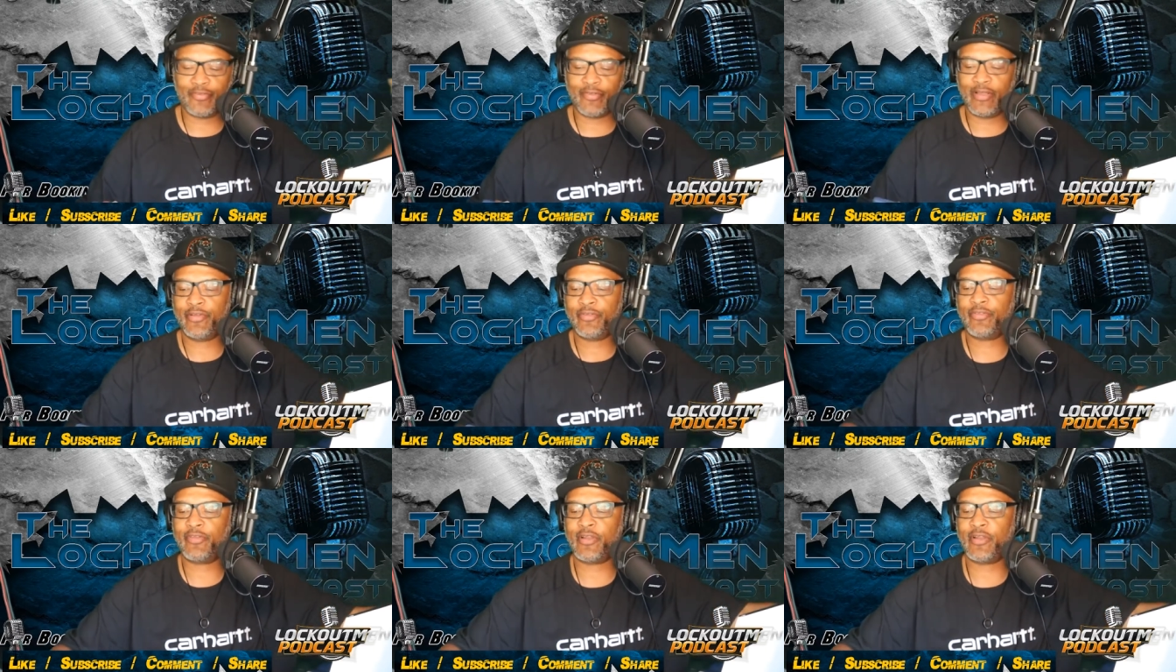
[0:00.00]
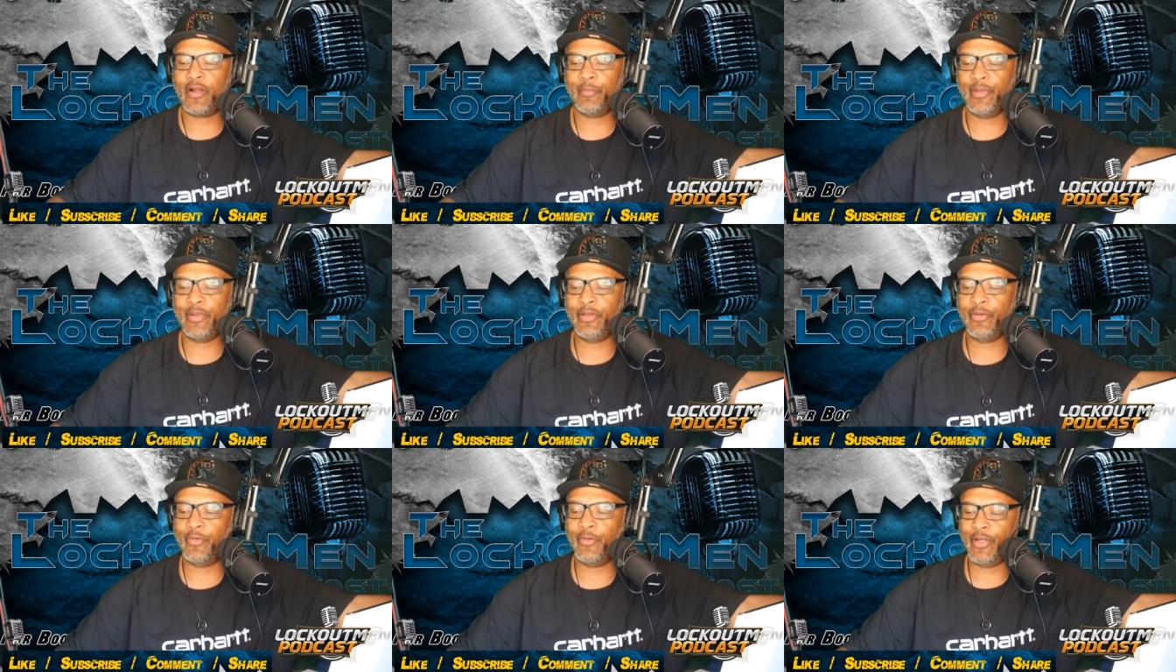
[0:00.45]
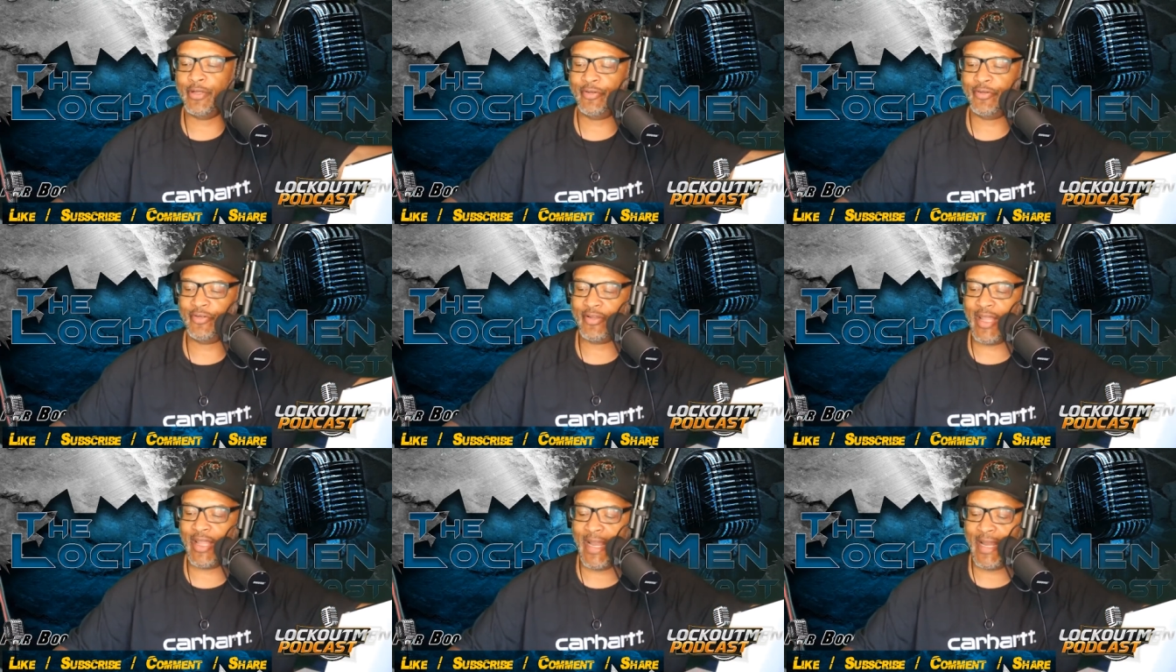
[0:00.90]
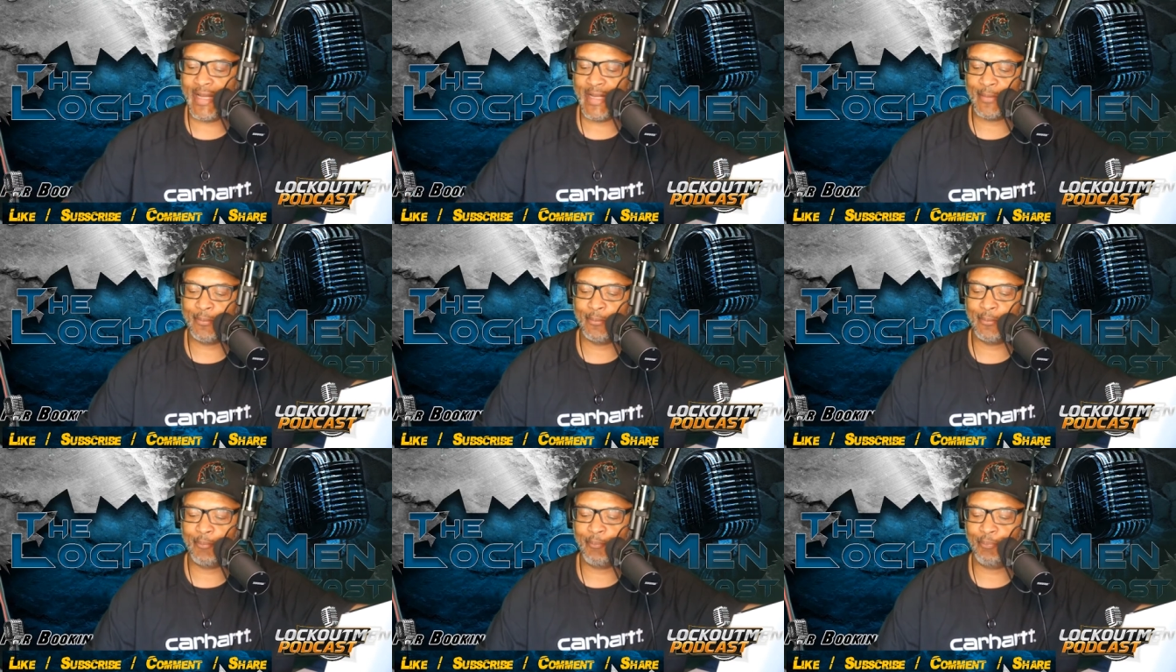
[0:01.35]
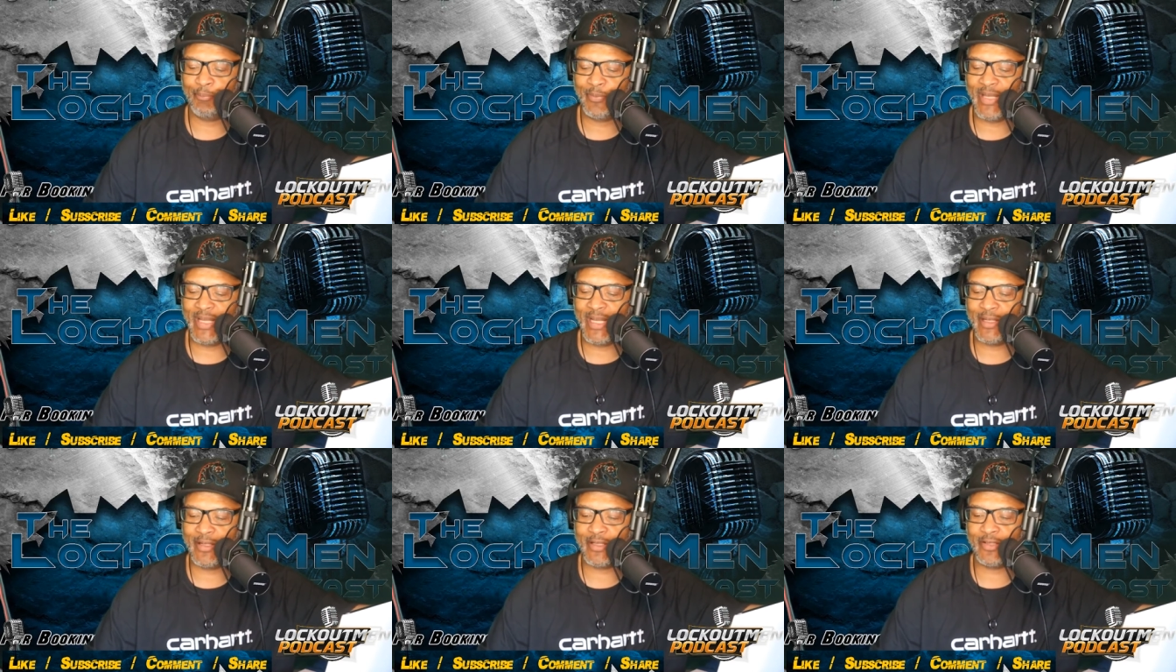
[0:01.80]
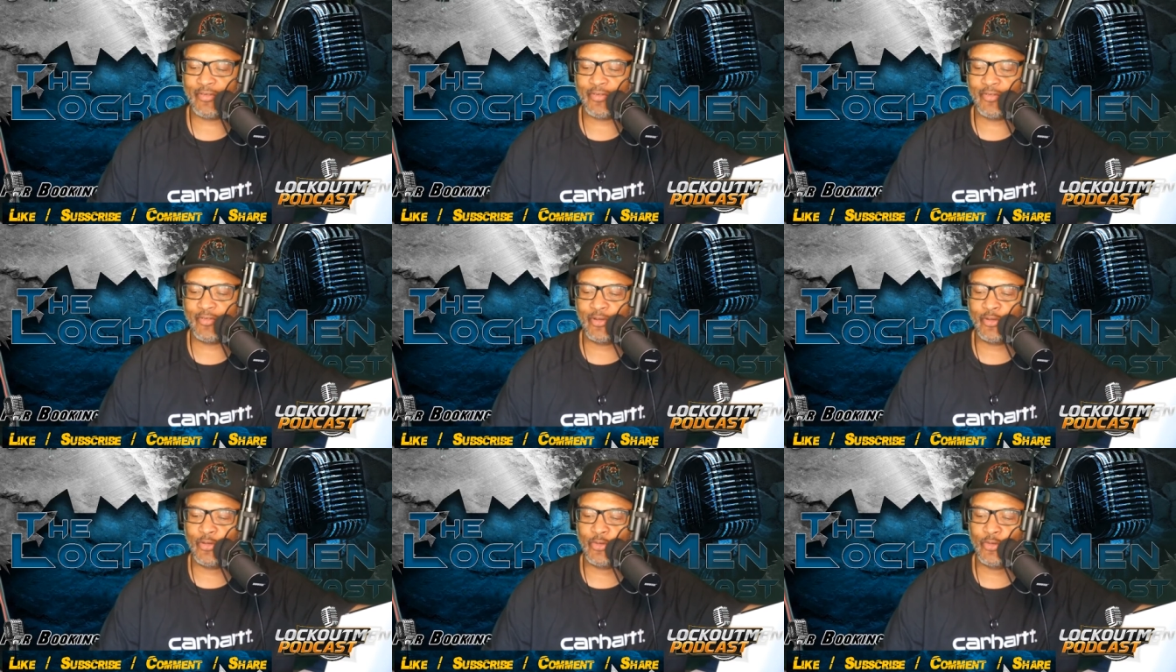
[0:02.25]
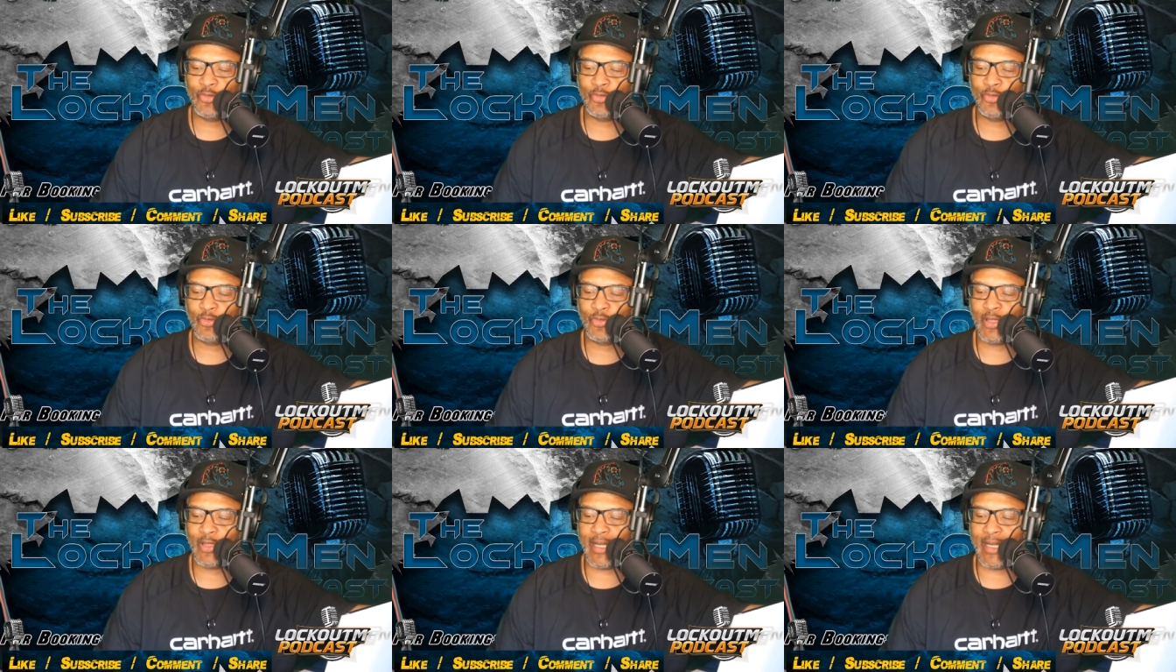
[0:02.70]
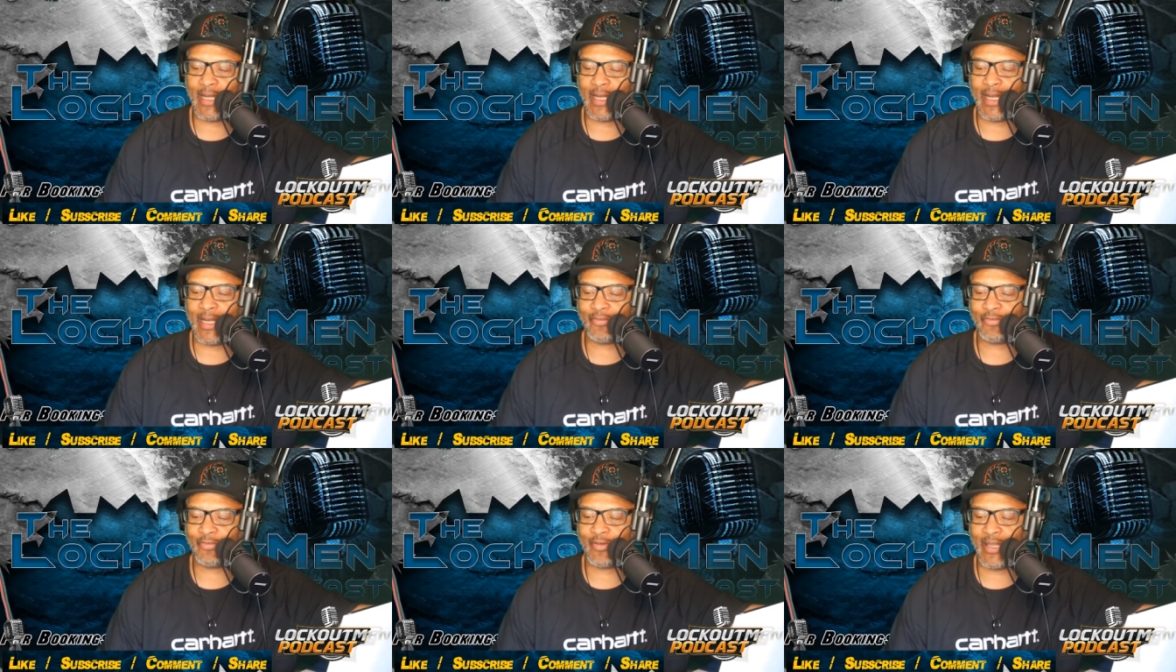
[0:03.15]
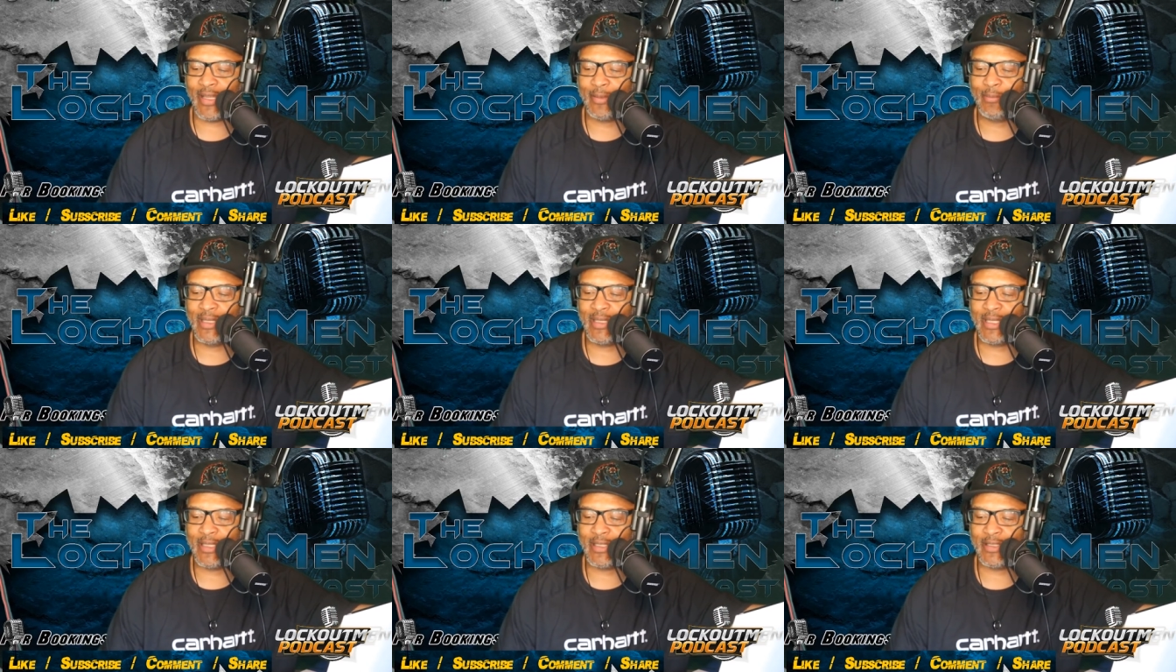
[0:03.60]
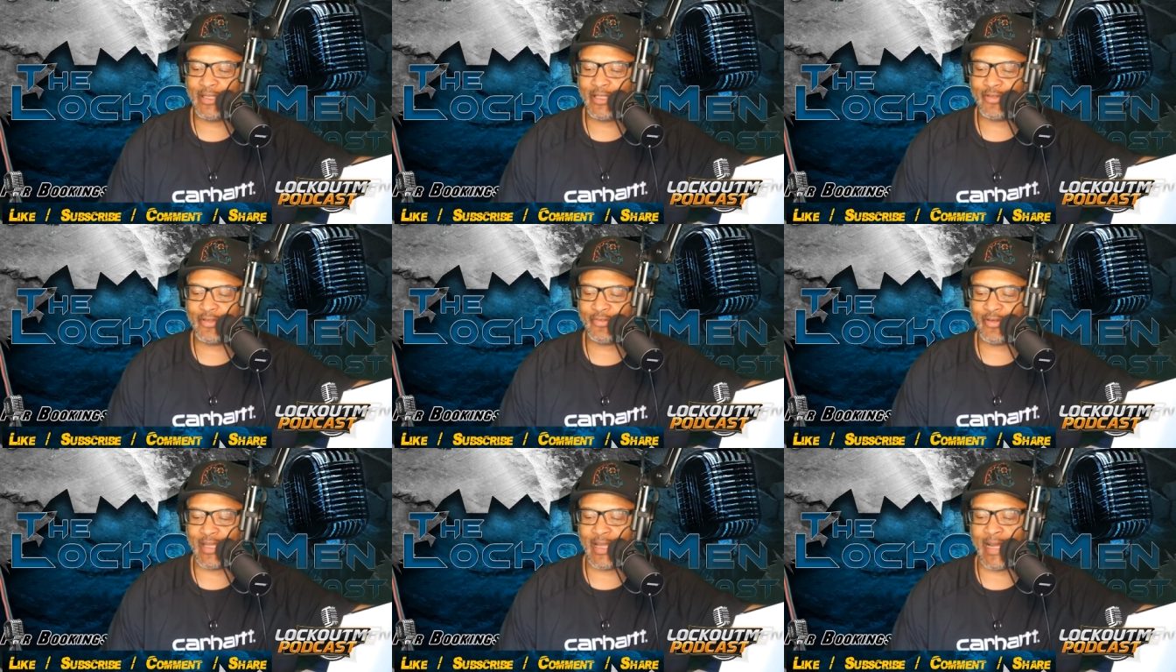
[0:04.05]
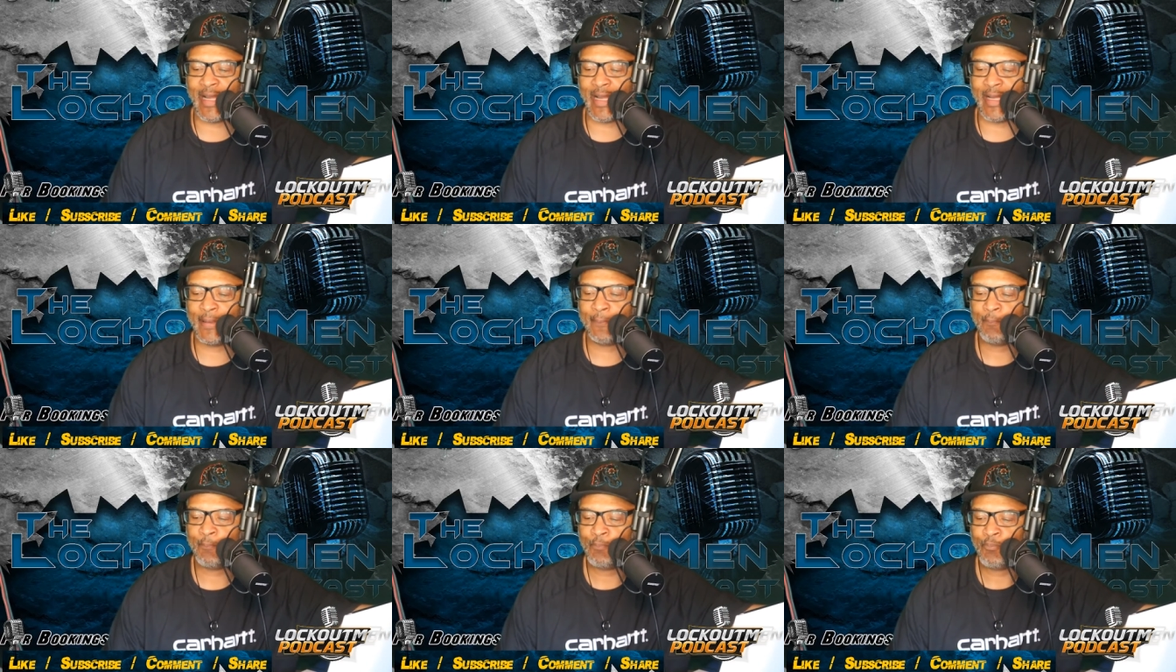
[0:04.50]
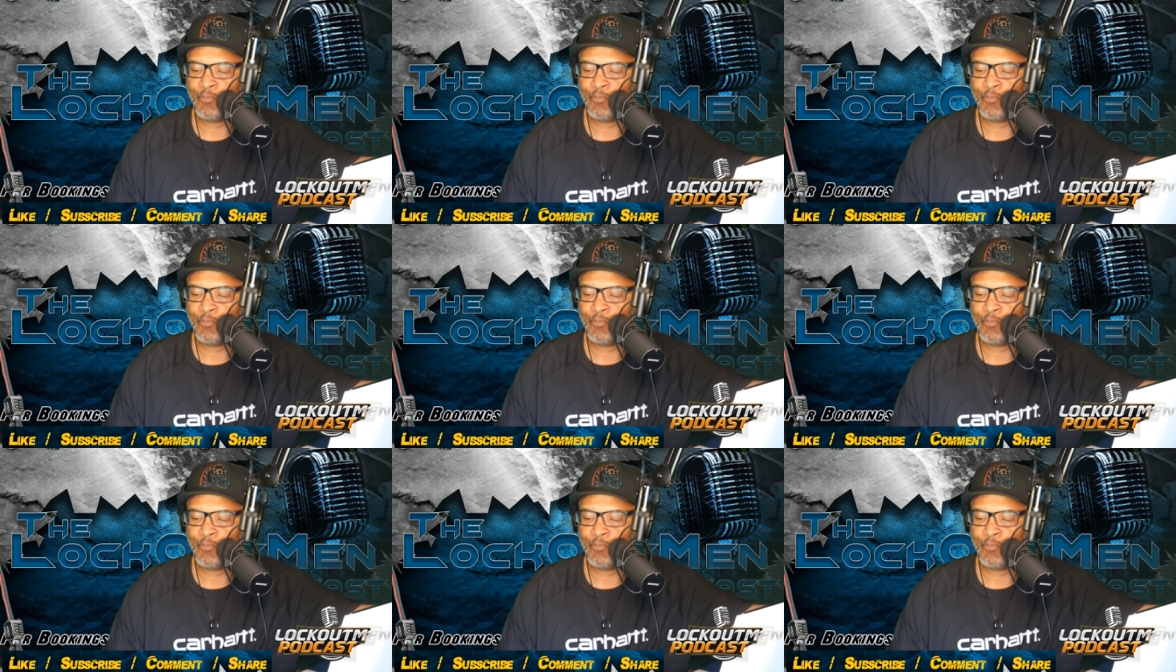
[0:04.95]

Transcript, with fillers: that's coming on today and me and this dude i, I say me and this guy